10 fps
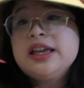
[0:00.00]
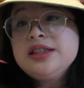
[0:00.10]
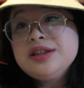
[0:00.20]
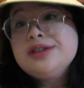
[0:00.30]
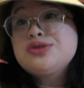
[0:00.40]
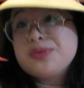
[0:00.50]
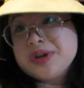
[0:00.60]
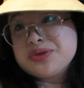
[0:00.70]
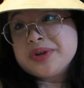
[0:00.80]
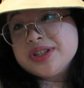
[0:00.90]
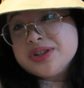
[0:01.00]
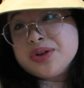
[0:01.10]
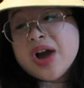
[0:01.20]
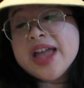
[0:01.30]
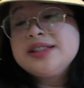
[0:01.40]
In
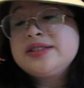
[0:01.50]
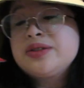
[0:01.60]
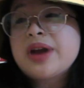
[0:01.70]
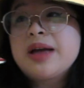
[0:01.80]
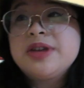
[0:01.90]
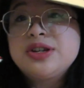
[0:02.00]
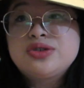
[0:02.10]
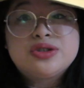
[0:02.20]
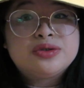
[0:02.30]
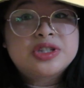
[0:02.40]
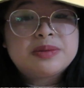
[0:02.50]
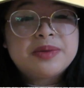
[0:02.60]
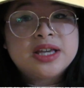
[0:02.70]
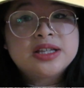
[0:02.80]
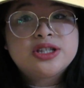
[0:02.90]
2022, Instagram introduced
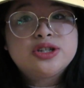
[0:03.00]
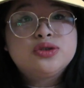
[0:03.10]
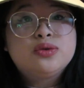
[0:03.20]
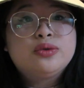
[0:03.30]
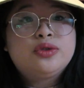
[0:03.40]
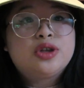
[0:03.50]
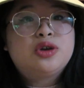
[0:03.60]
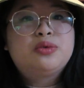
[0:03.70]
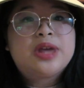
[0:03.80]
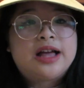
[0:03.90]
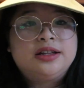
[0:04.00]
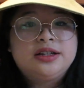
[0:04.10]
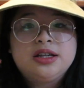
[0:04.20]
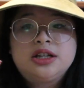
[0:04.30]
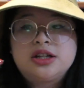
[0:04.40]
me to the
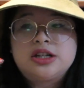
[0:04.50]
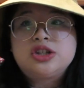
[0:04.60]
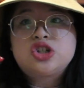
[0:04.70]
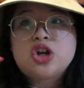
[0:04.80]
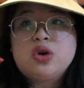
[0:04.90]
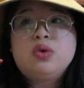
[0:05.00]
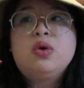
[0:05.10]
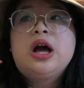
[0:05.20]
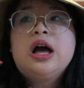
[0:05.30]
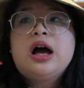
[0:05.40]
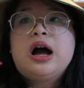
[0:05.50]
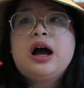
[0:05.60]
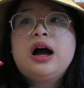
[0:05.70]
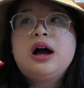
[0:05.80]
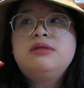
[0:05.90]
reality cooking show
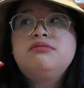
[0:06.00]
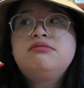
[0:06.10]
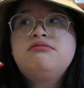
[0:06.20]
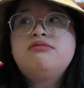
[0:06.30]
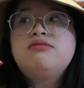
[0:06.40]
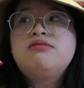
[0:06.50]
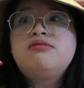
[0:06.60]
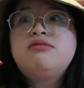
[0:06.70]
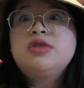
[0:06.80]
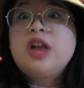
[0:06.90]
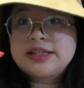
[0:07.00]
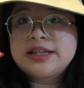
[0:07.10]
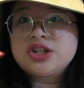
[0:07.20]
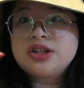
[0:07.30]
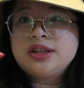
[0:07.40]
um, Lost
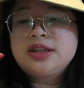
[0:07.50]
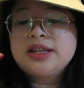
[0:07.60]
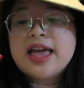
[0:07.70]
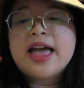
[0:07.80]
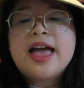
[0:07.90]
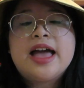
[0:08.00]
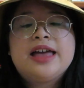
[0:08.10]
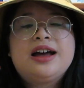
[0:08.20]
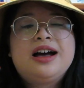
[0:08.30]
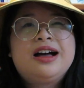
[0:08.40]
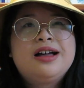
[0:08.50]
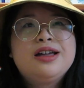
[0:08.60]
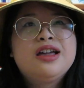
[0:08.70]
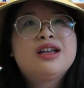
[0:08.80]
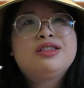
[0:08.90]
Kitchen. And
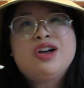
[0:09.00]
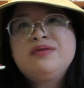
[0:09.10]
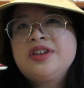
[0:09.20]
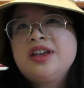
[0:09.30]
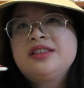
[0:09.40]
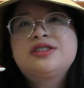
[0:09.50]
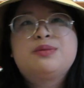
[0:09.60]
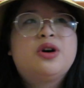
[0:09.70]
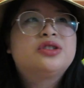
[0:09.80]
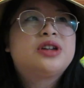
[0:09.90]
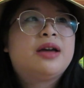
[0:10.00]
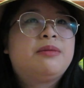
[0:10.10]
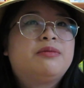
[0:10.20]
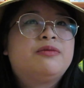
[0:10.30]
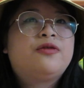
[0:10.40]
I loved it. The small
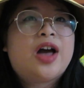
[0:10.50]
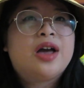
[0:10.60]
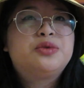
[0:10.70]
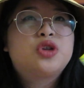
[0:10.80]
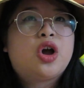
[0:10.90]
time vibes